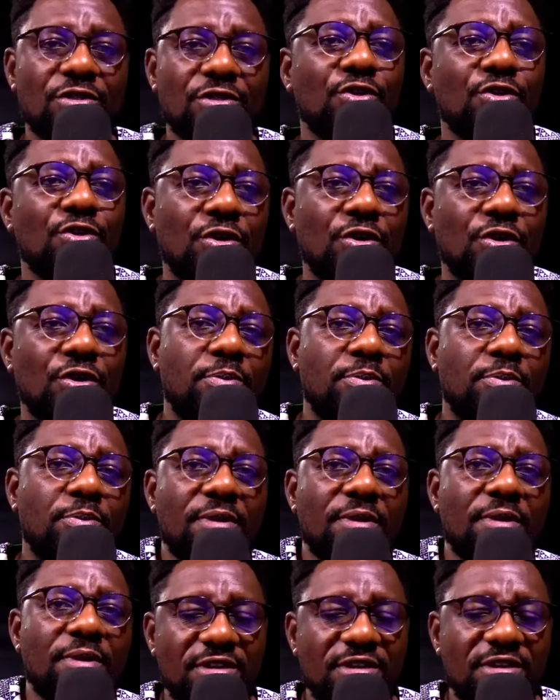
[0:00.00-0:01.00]
problem is,
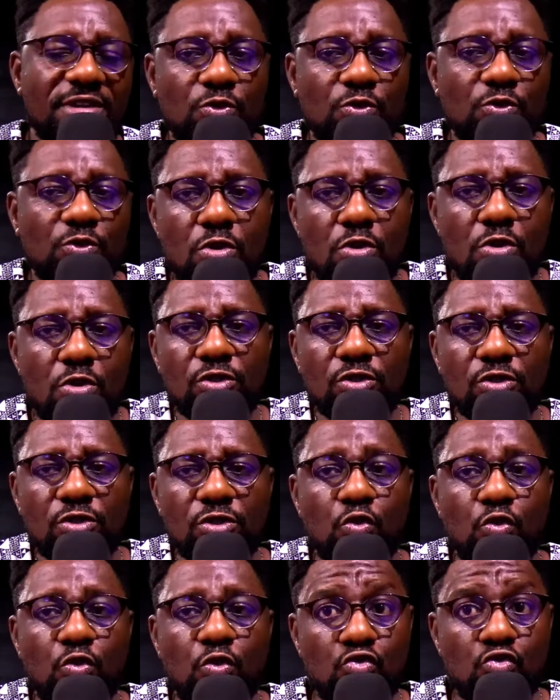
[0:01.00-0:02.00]
once Google
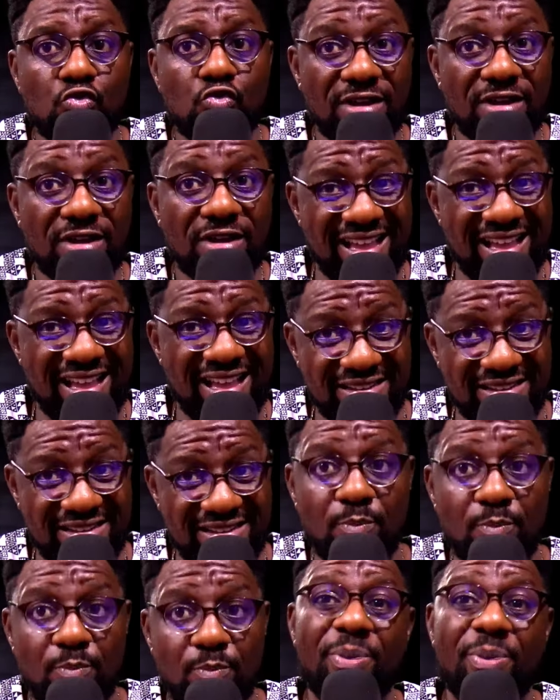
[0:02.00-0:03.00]
can
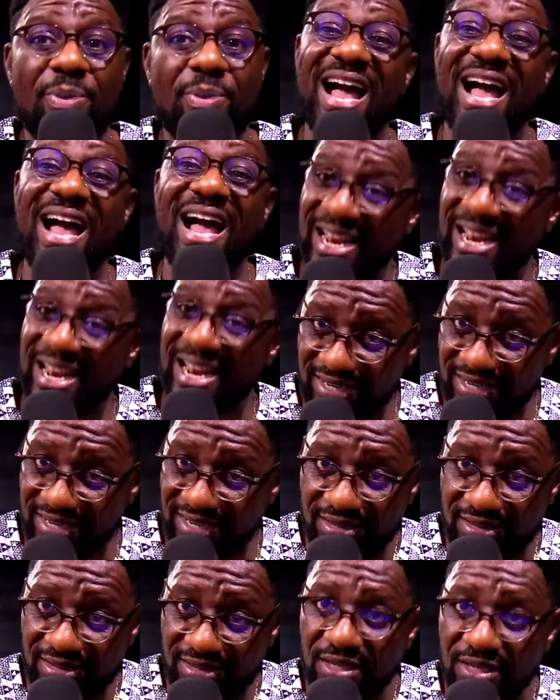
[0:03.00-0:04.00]
ban,
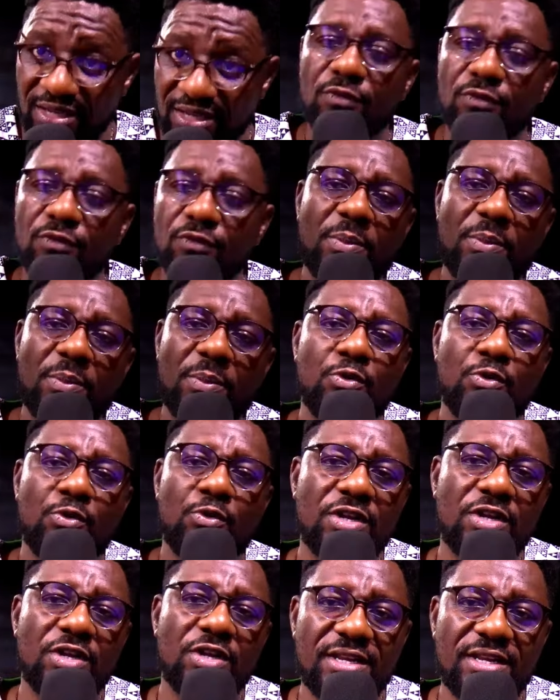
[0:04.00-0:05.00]
for people doing
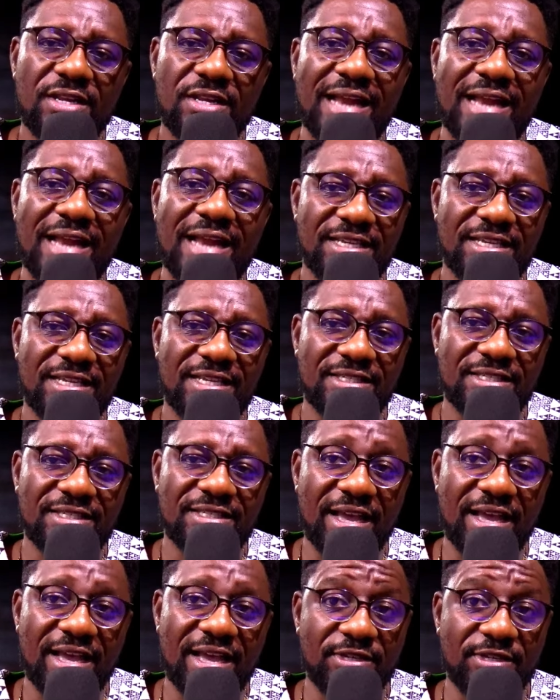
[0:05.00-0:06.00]
AdSense
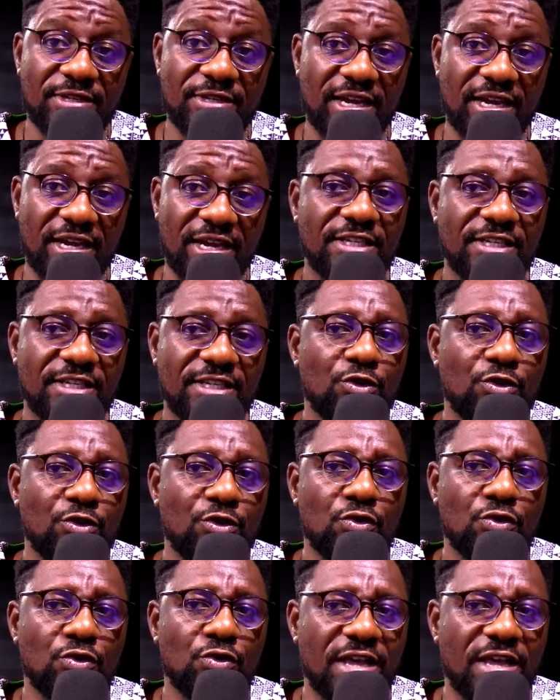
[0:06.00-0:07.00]
arbitrage, they don't use their
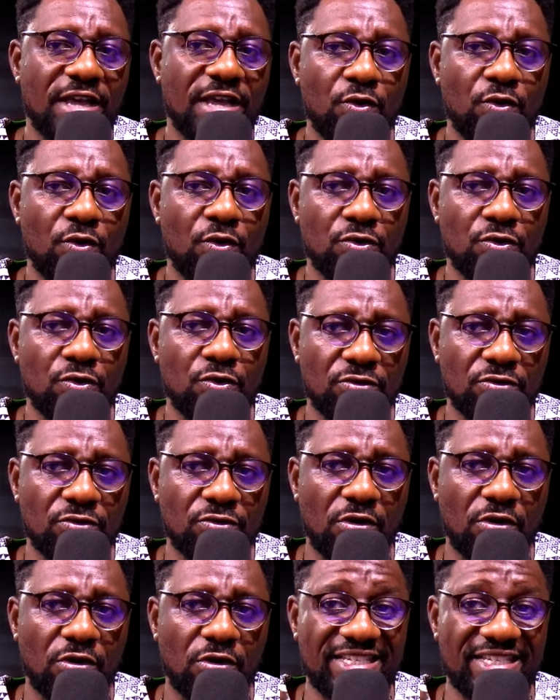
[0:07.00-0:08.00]
own
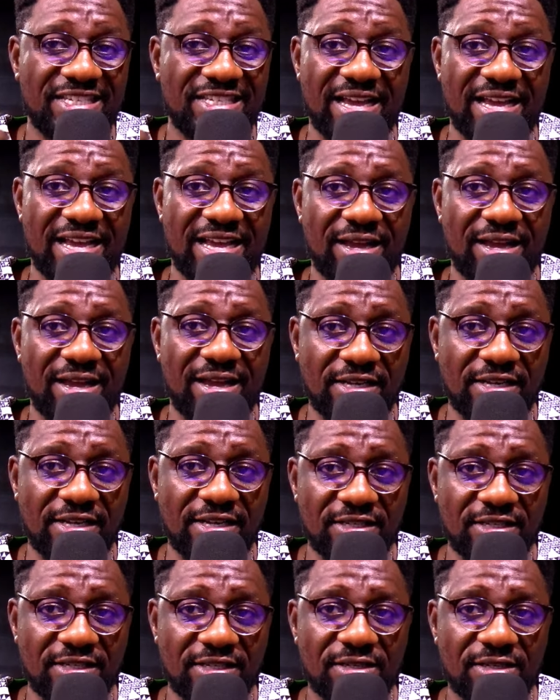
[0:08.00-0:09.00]
original AdSense.
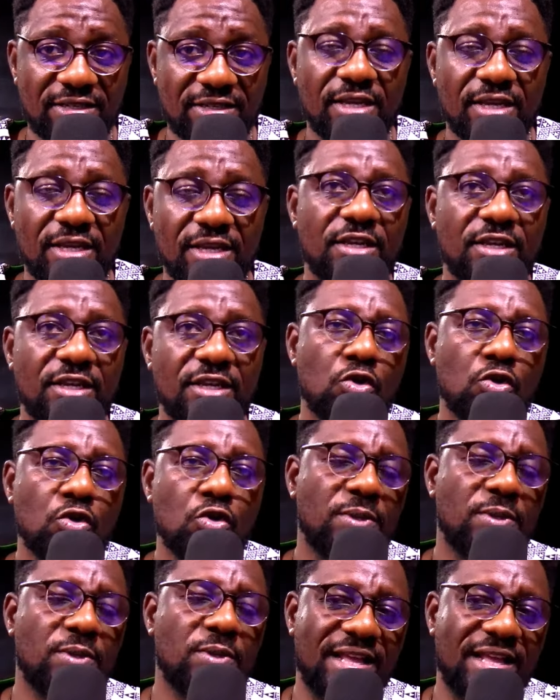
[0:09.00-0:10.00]
They go to places like
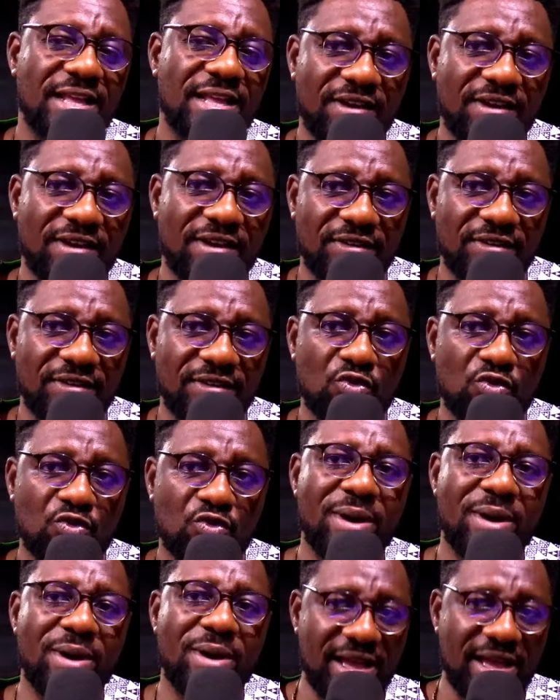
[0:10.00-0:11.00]
Fiverr to buy
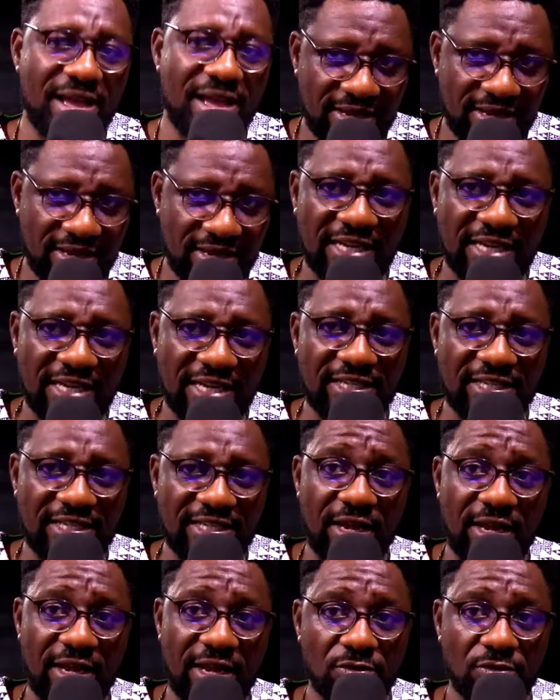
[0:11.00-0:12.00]
AdSense accounts,
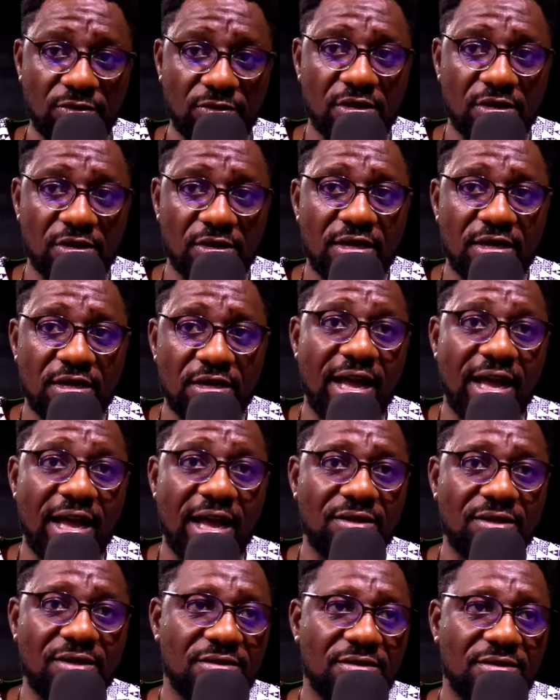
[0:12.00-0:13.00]
and
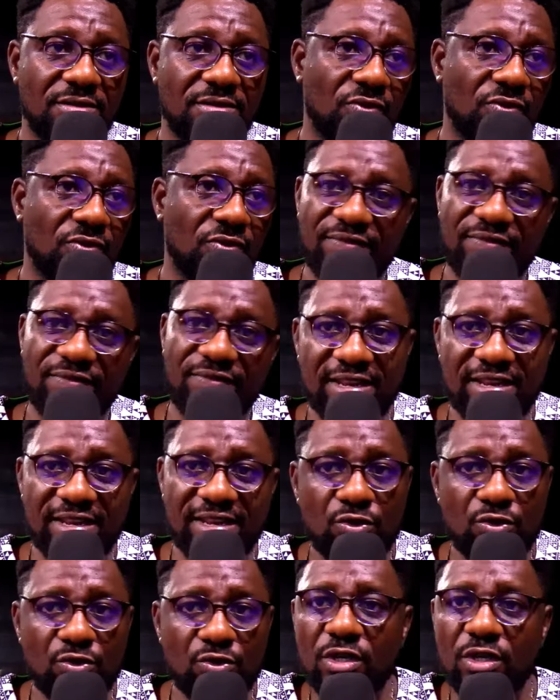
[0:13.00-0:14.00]
whatever they do in
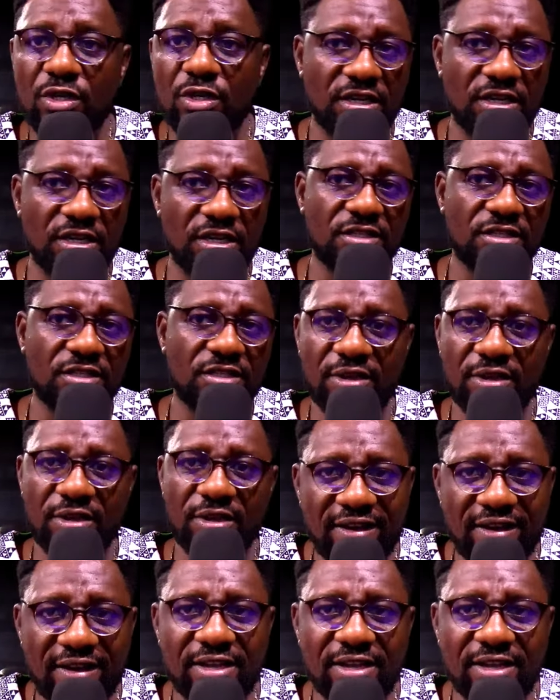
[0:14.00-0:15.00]
it, they make $5,000,
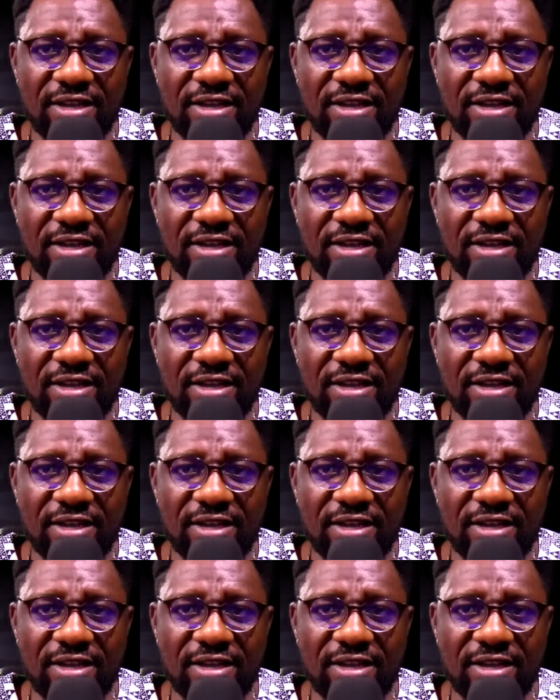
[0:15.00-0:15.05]
$1,000,